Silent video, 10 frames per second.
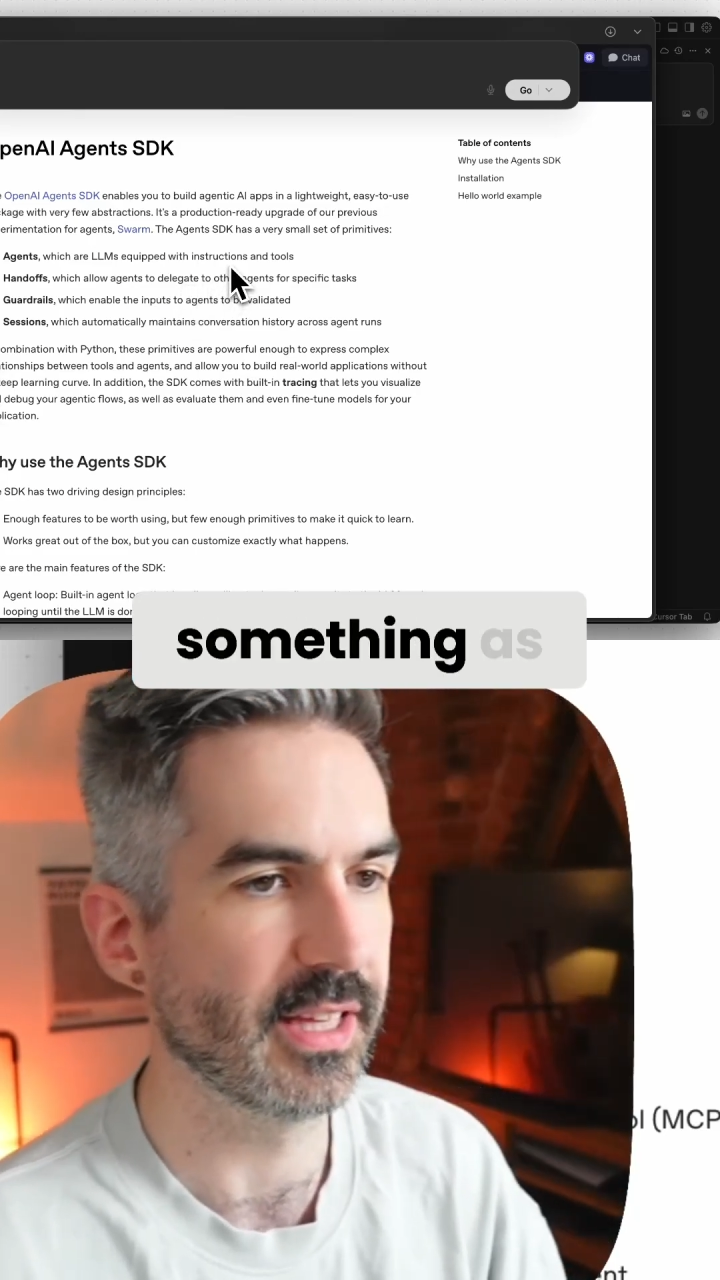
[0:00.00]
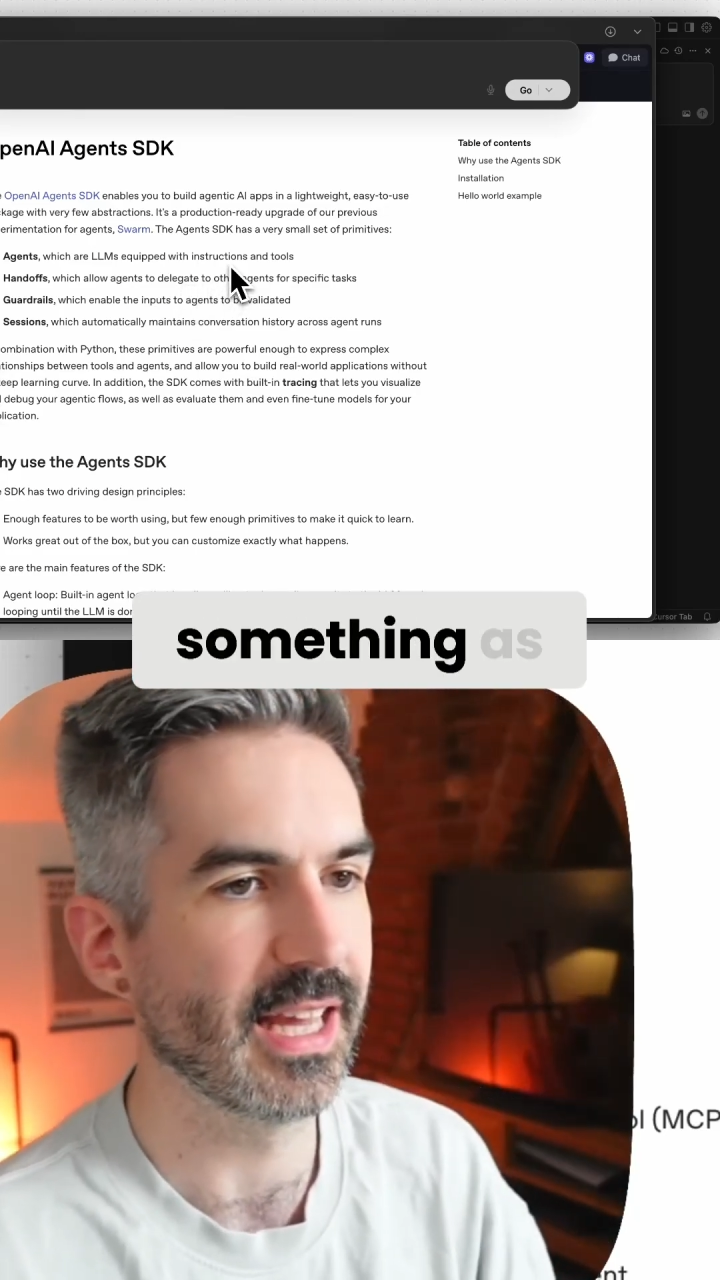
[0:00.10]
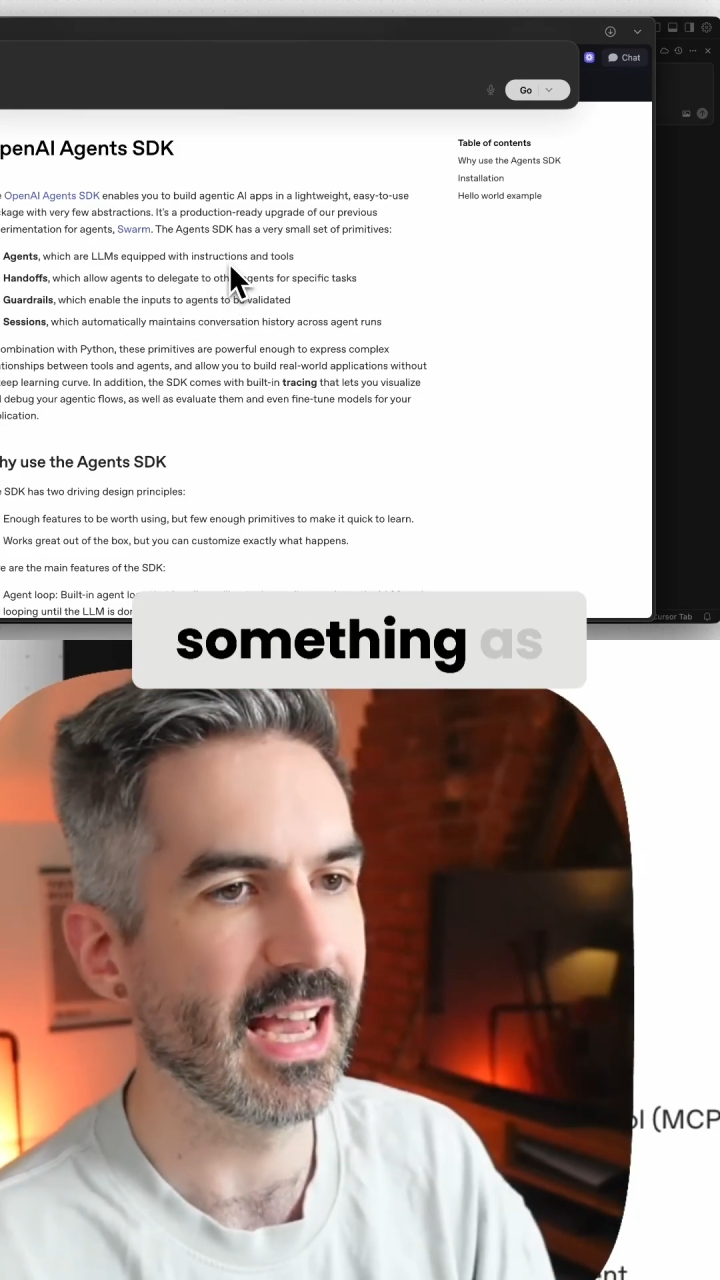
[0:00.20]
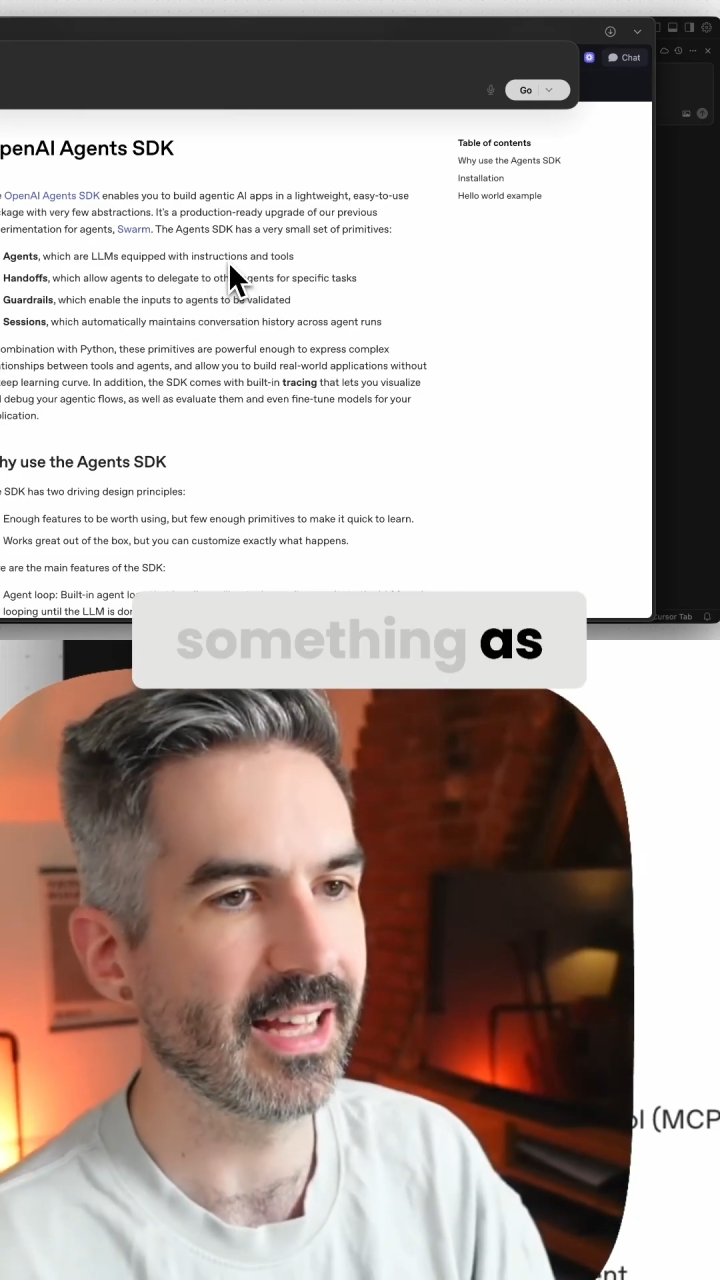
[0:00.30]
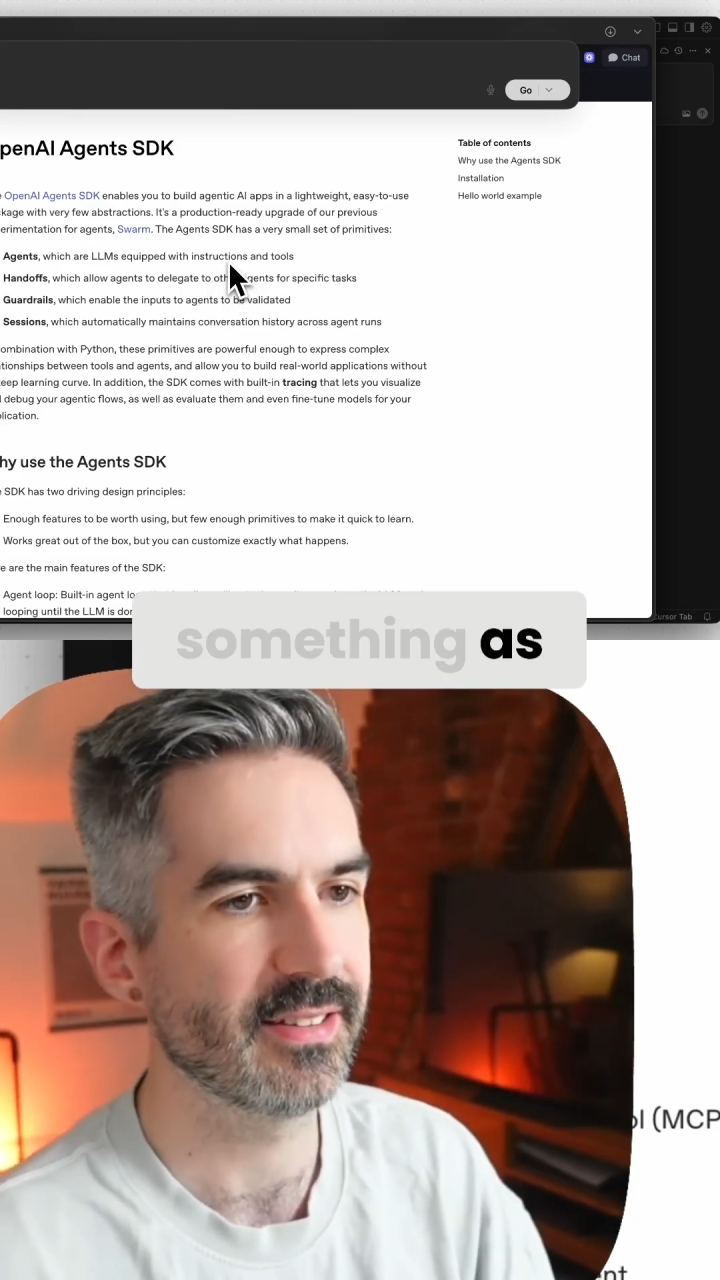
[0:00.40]

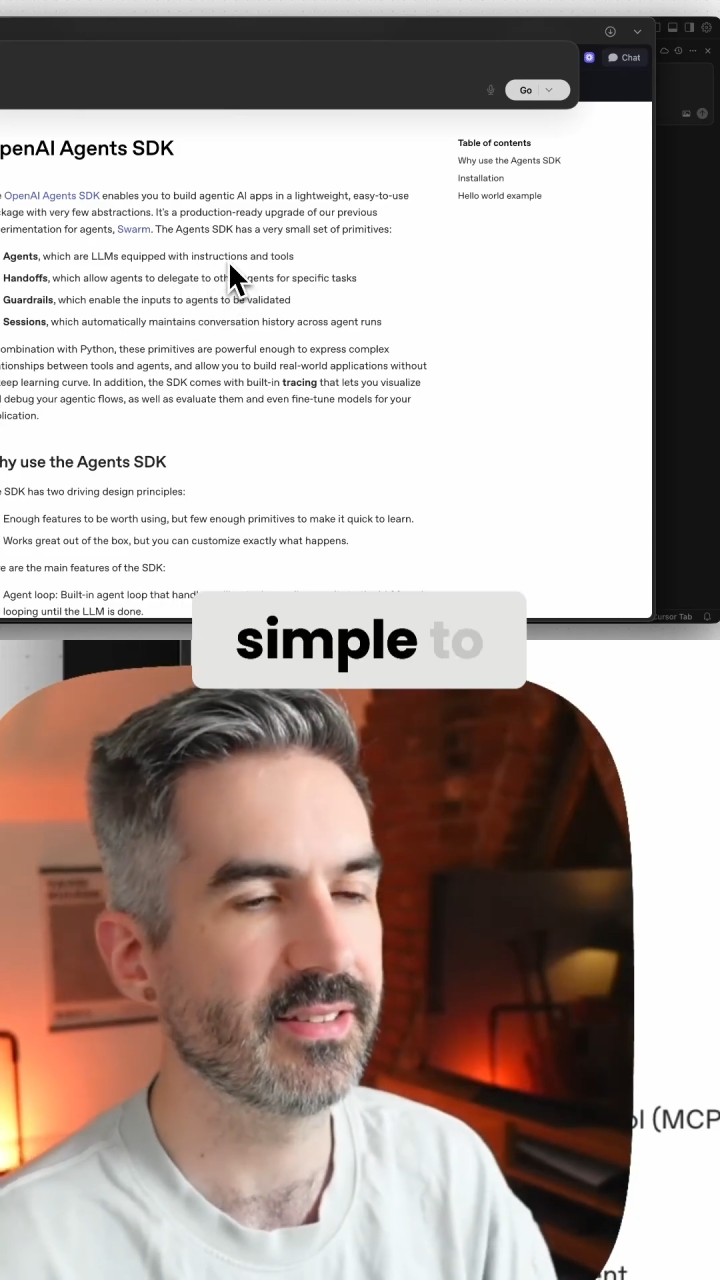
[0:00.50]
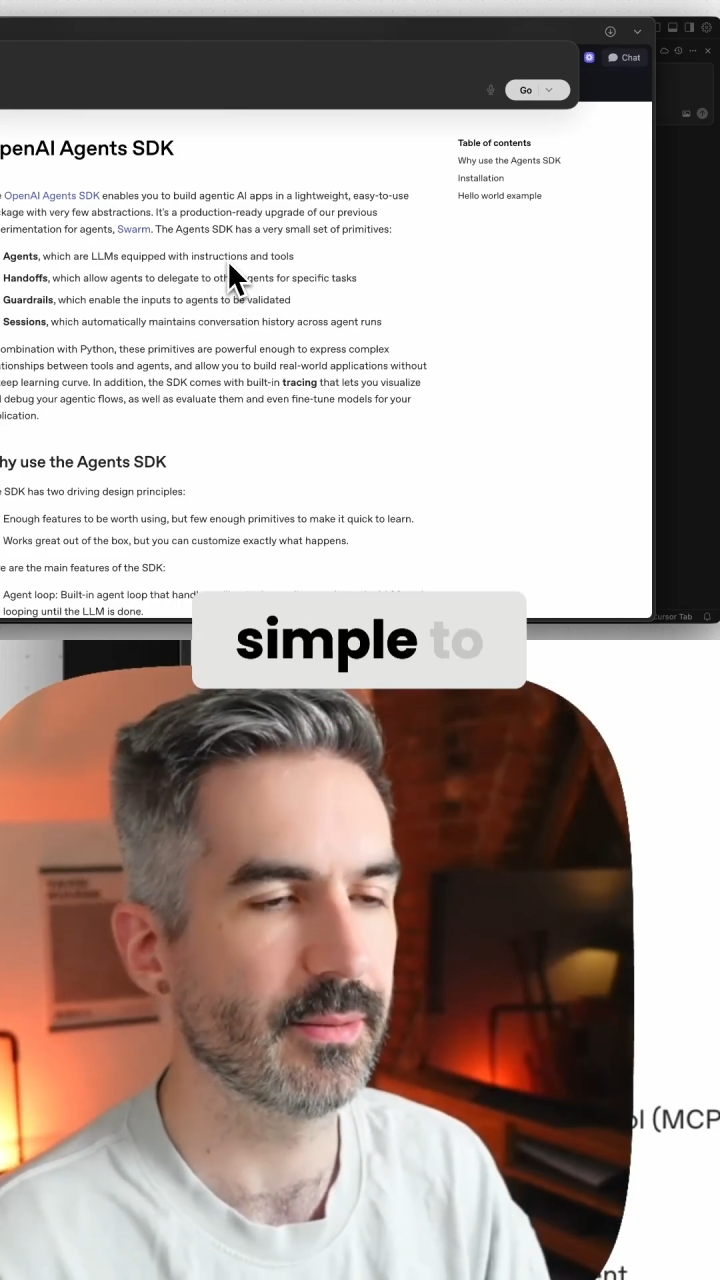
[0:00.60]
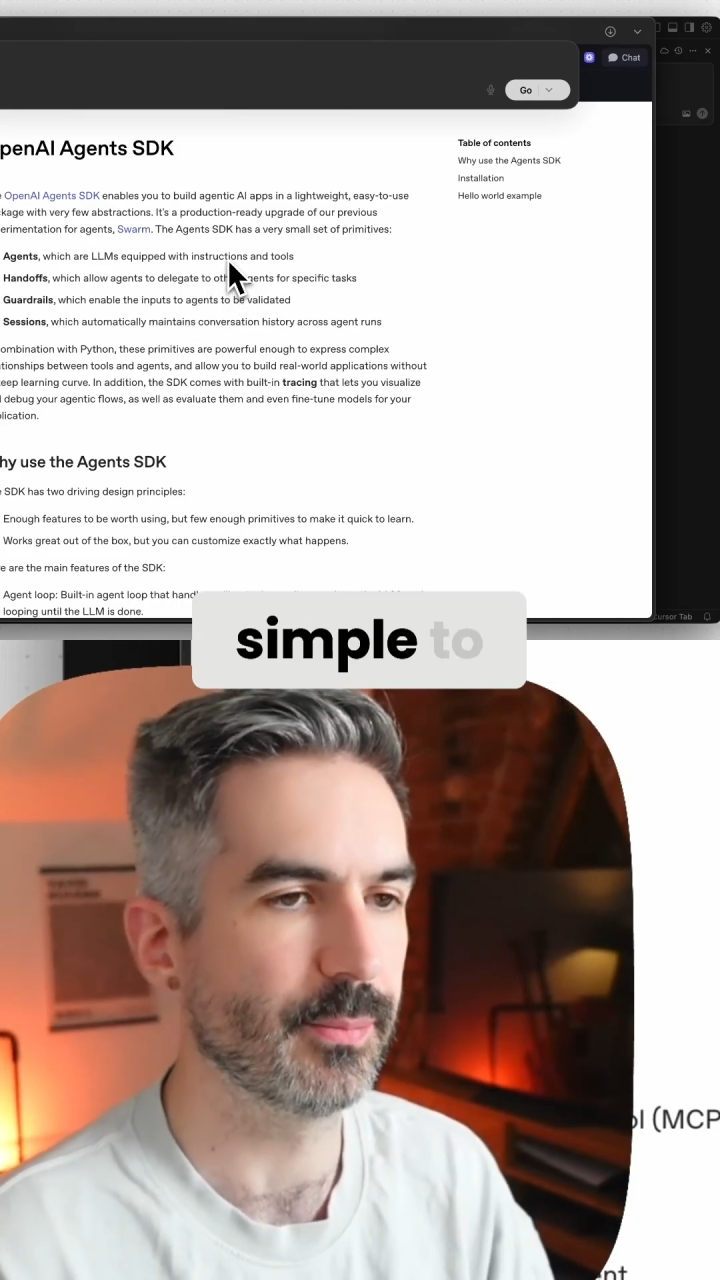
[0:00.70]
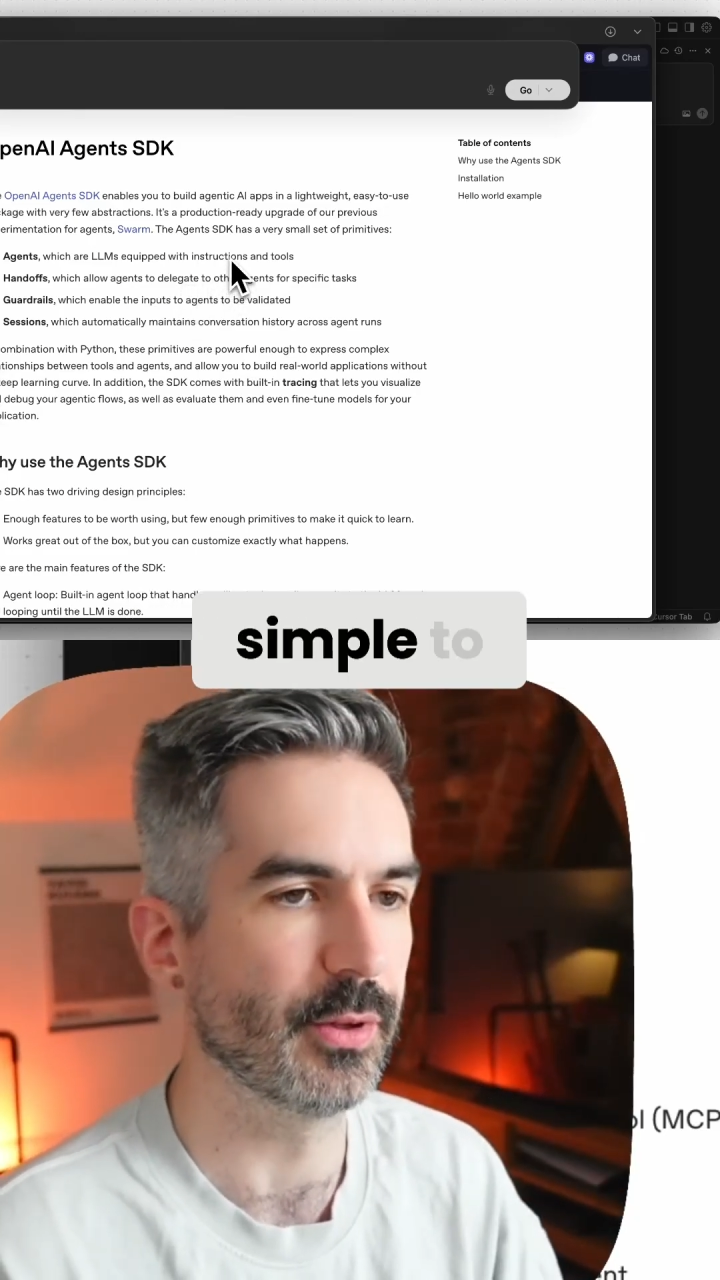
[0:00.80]
as simple